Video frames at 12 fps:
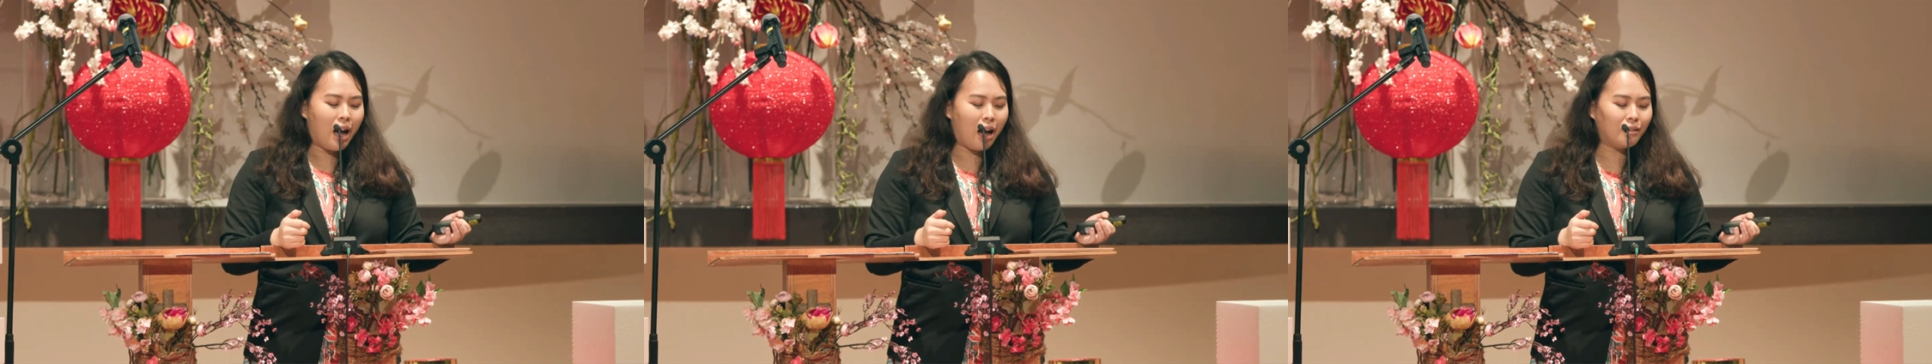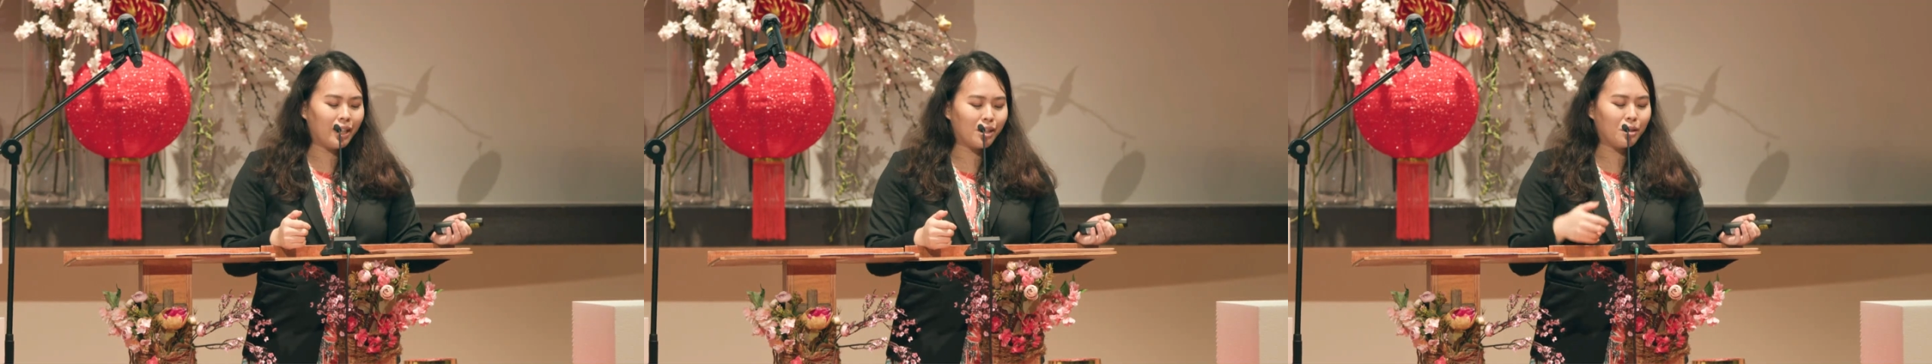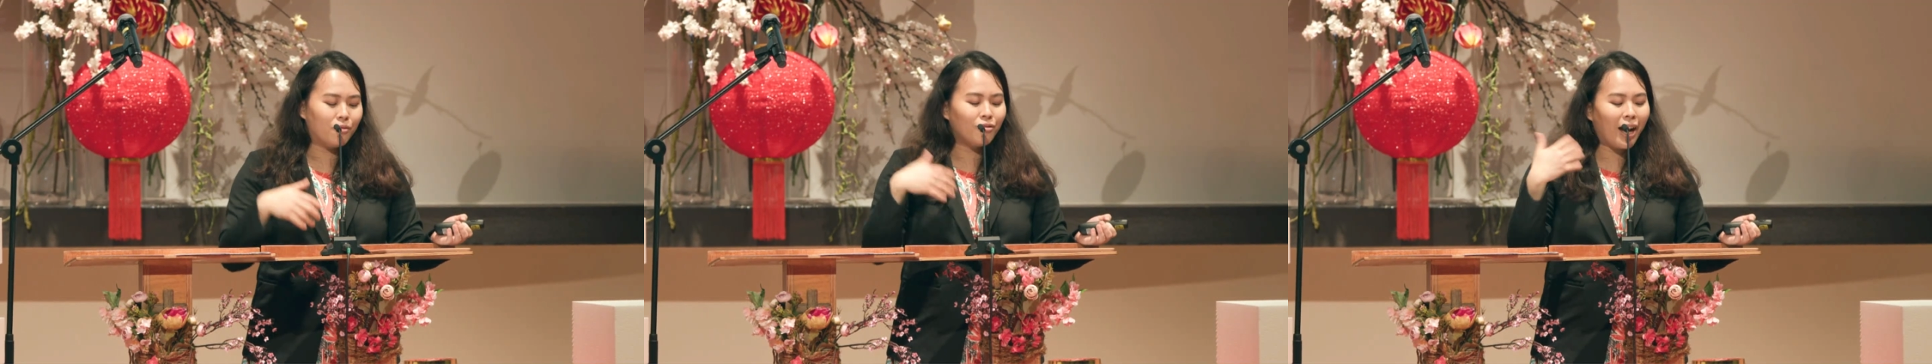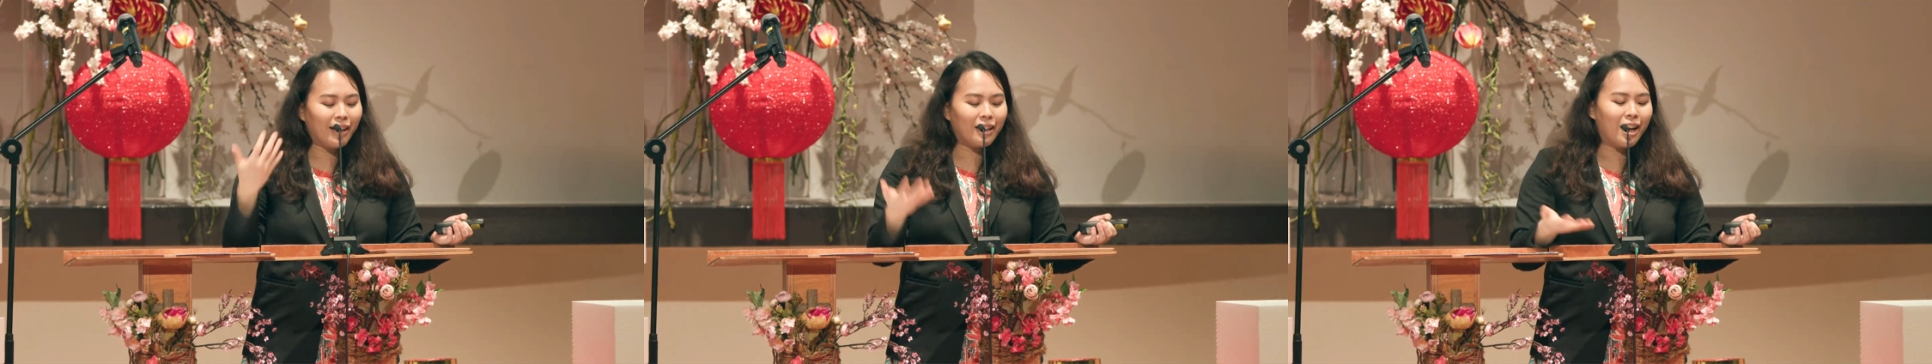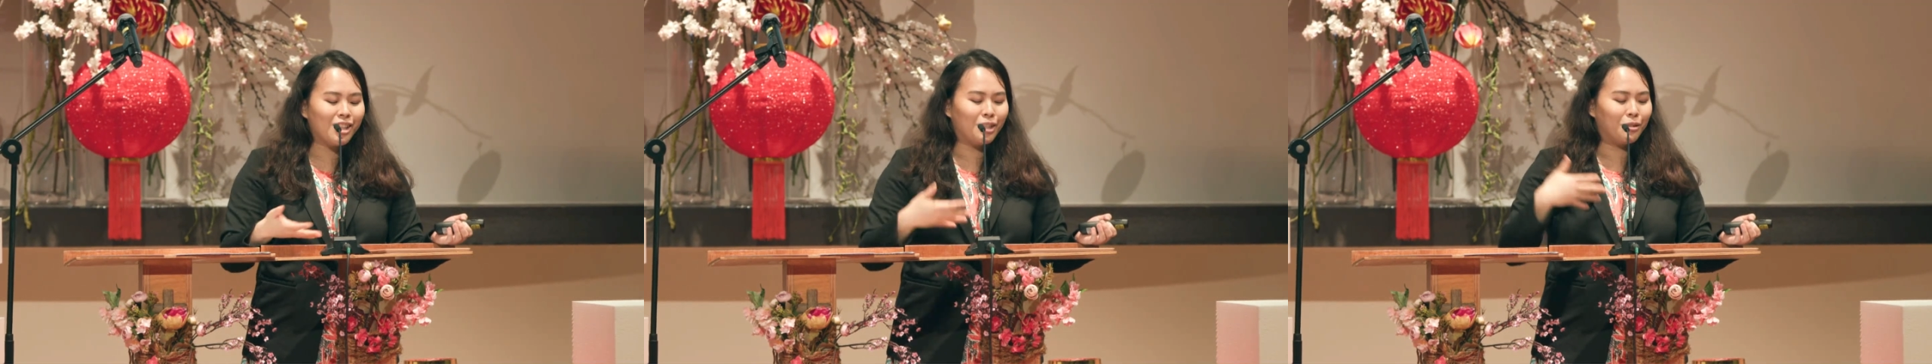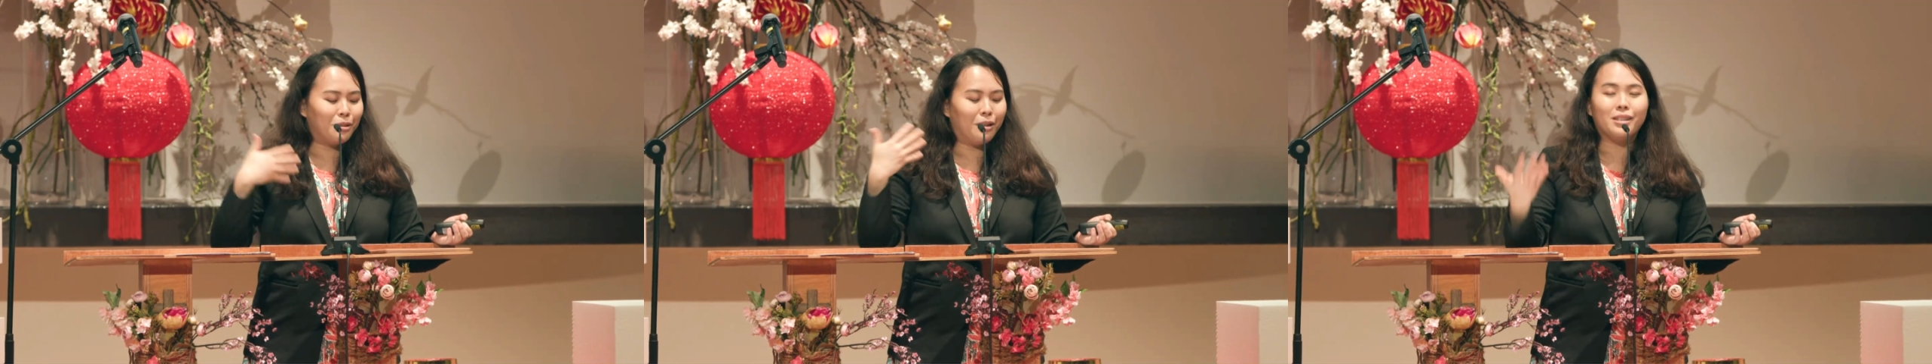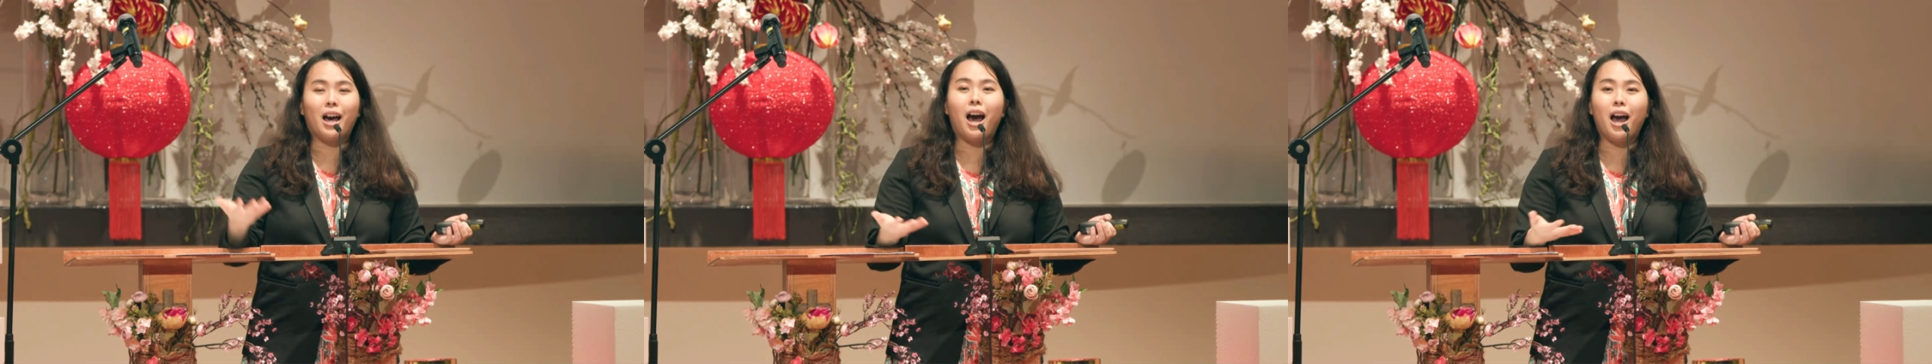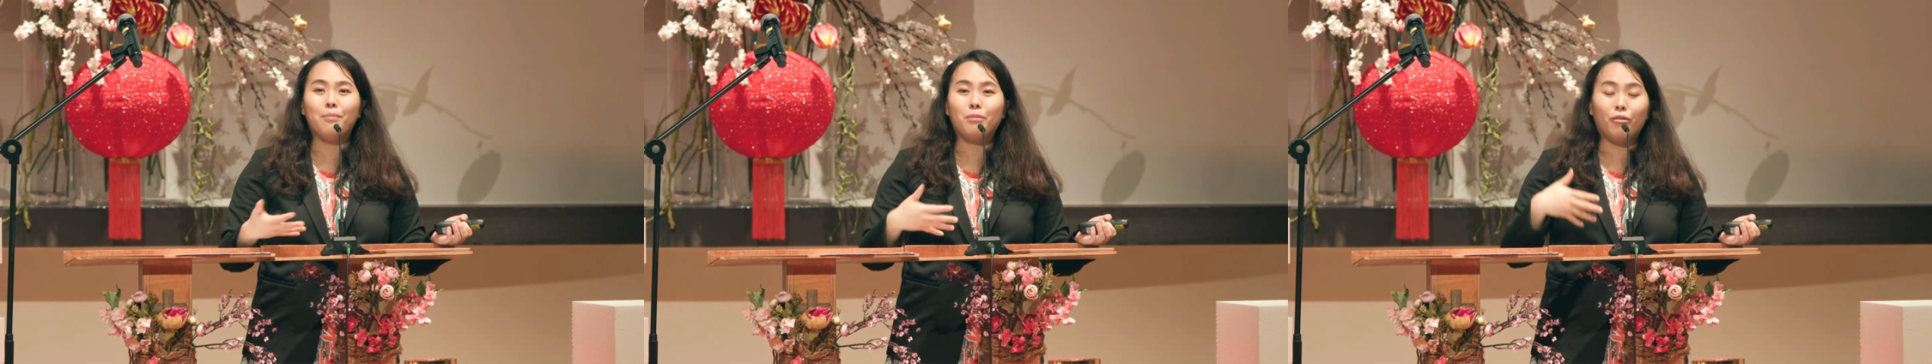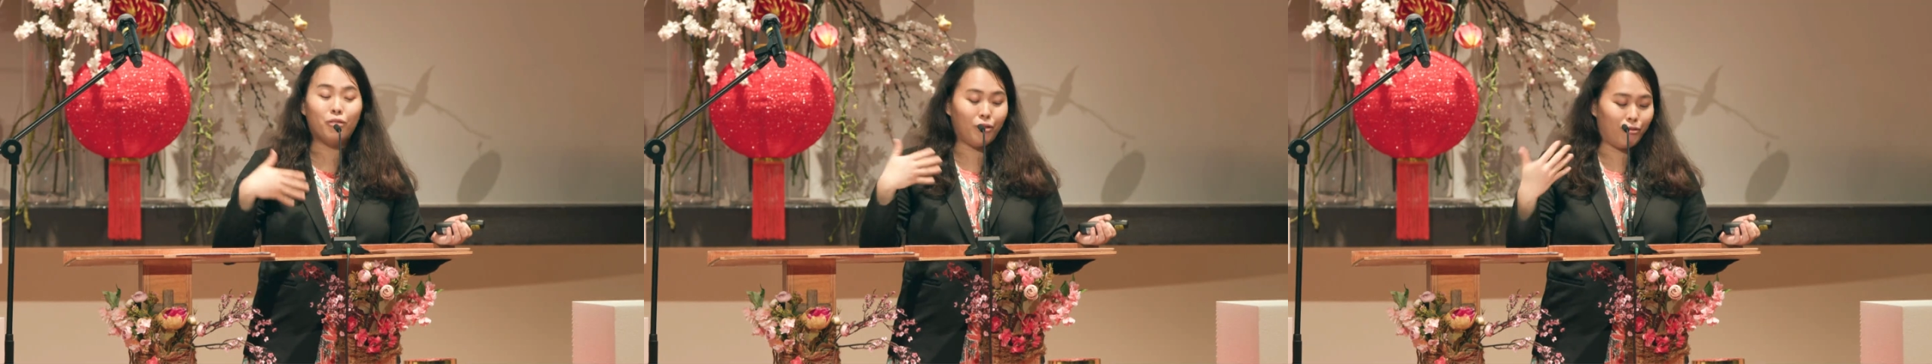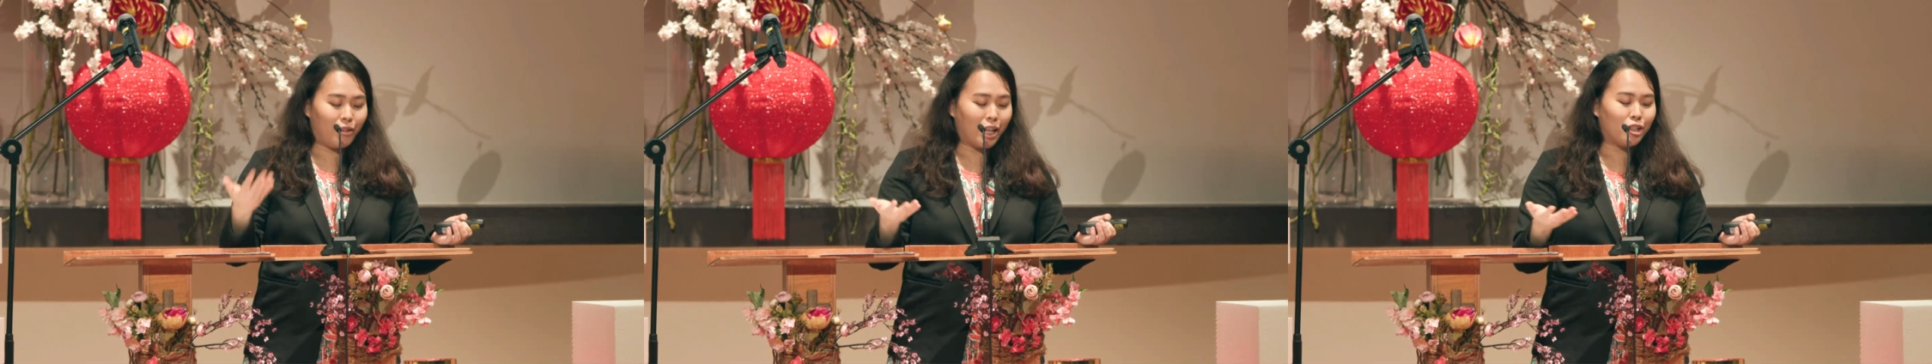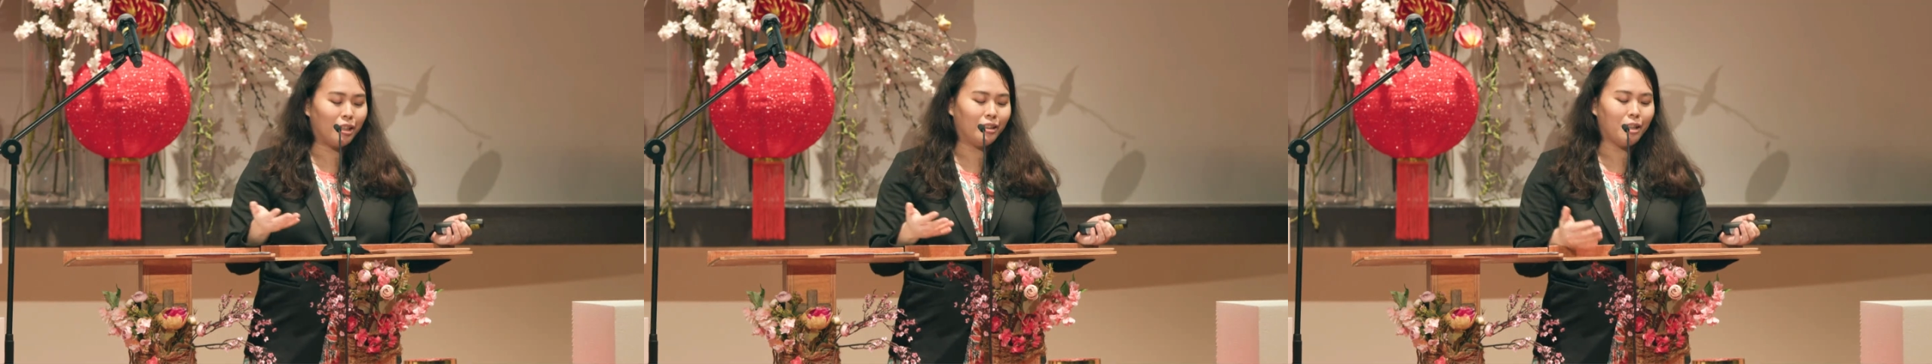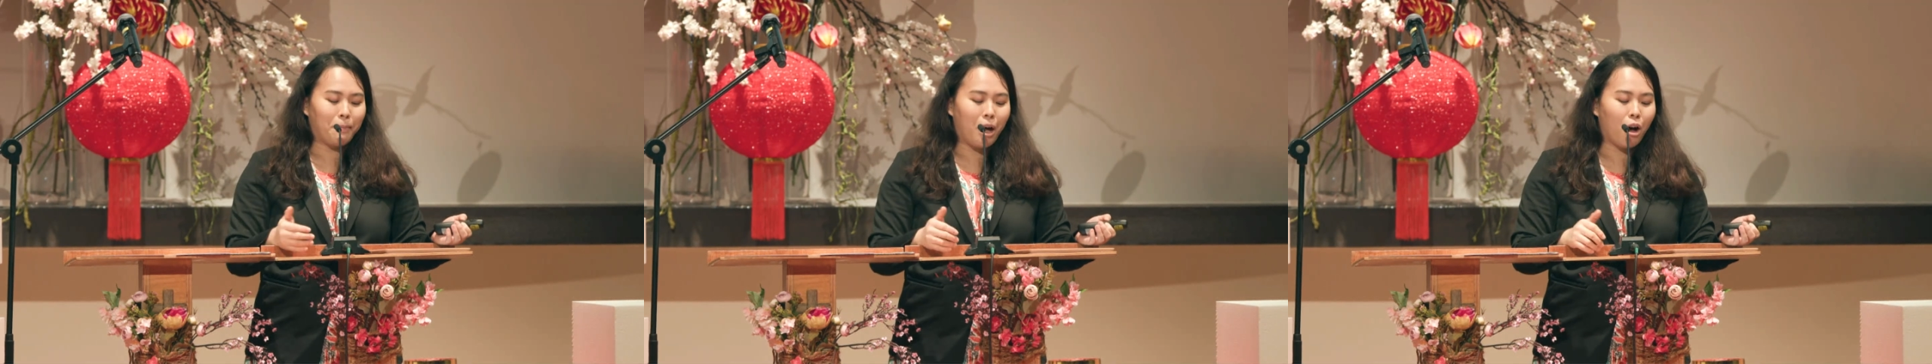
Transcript: I'd like to invite us into a time of reflection about